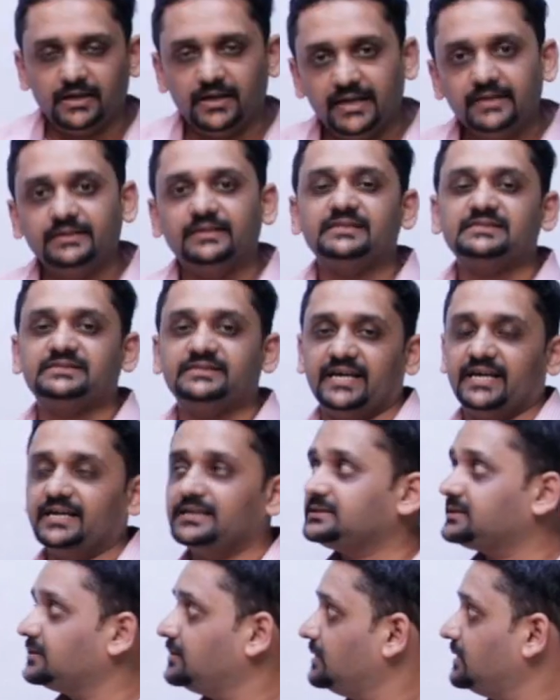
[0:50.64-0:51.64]
in these
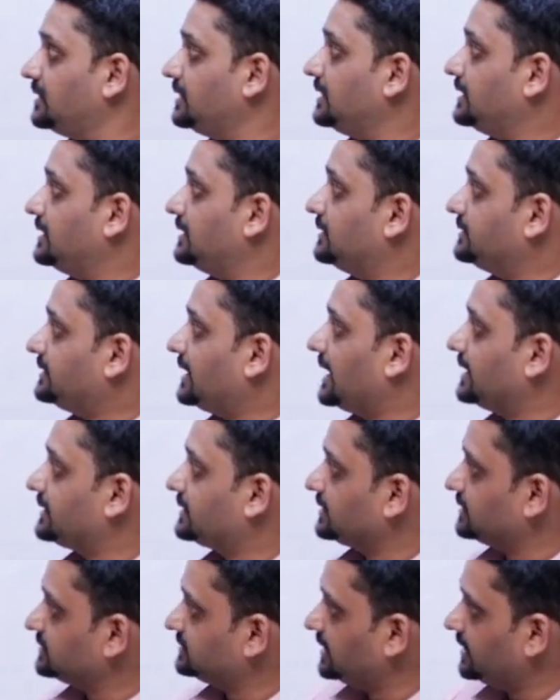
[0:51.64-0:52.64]
days that
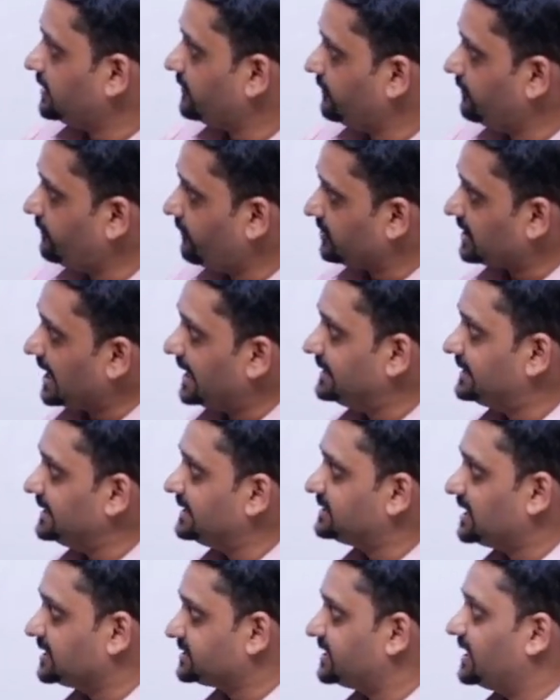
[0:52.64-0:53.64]
the variety
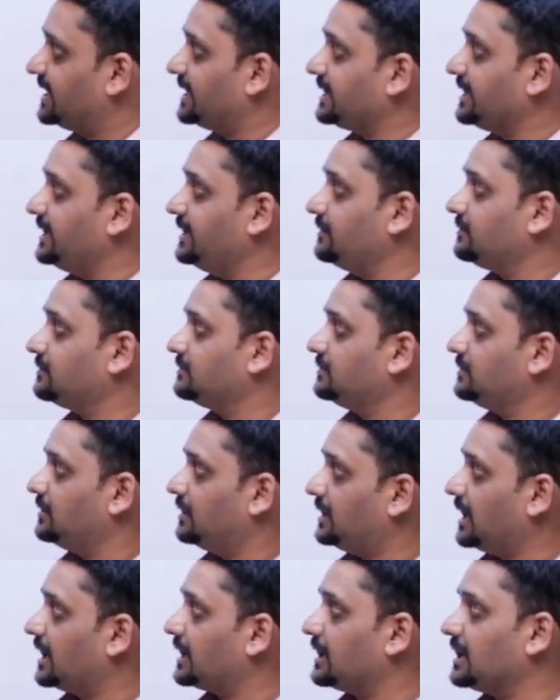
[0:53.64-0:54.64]
Dashehri,
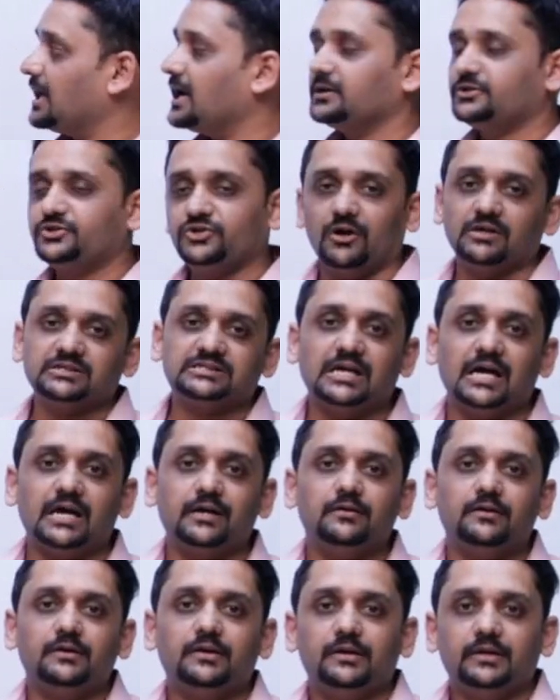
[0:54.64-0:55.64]
Langda, Chausa,
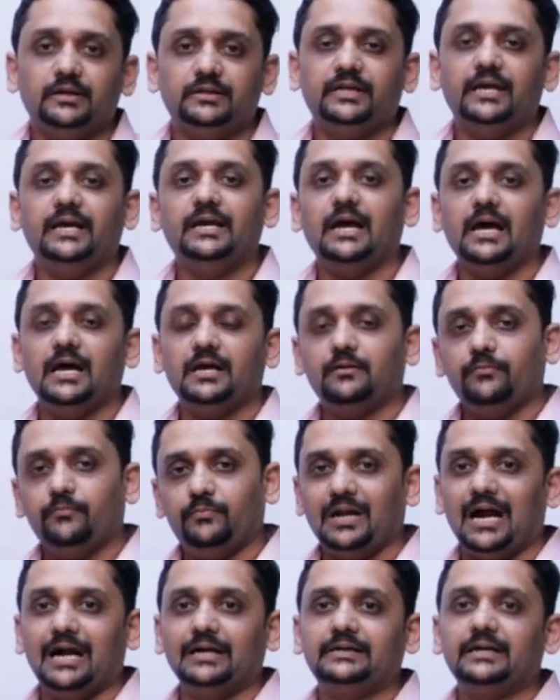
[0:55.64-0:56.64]
they are
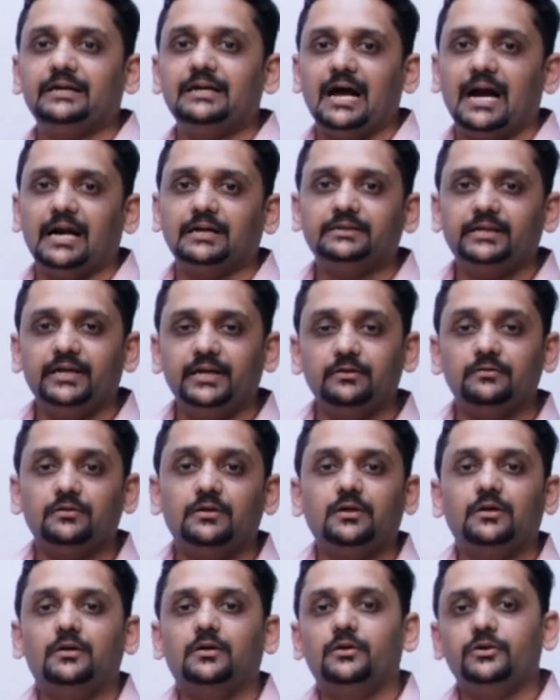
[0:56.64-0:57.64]
planted at the
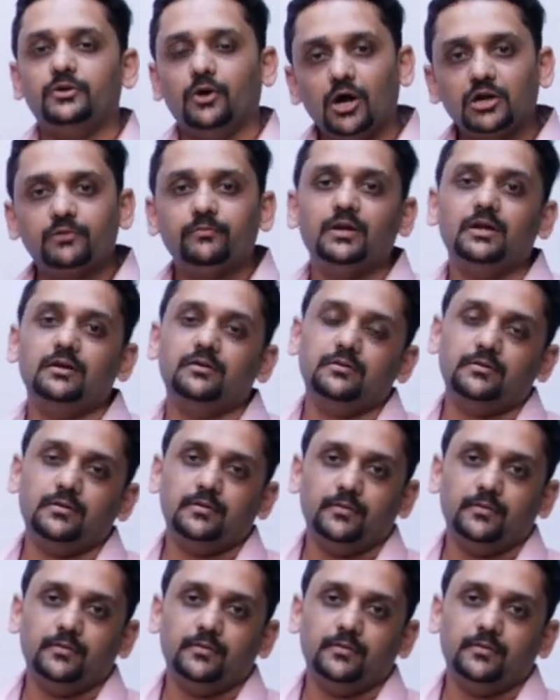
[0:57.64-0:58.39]
normal